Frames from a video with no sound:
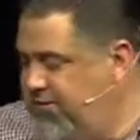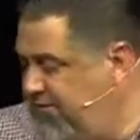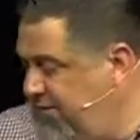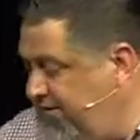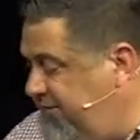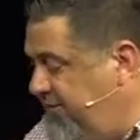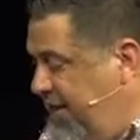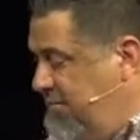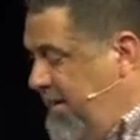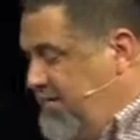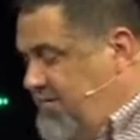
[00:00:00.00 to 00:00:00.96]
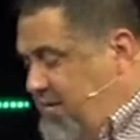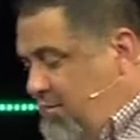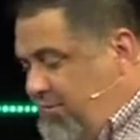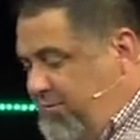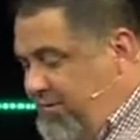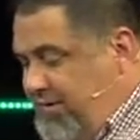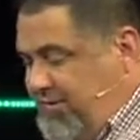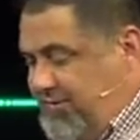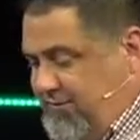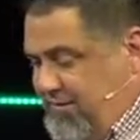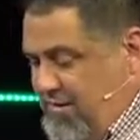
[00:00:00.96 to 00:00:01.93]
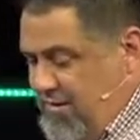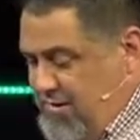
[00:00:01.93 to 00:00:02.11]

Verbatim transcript: It's that same idea with peace.